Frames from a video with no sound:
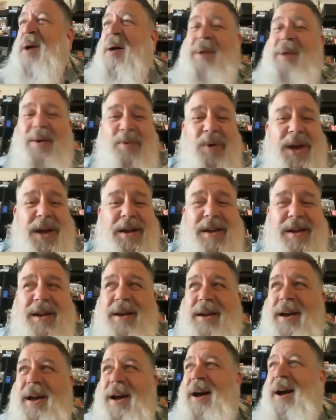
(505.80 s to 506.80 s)
about my week.
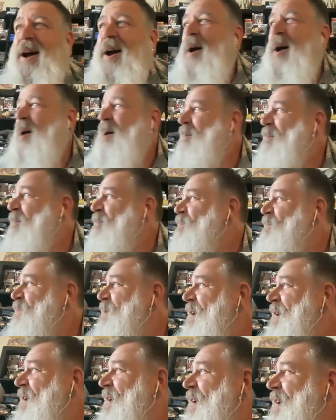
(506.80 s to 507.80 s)
Um, I,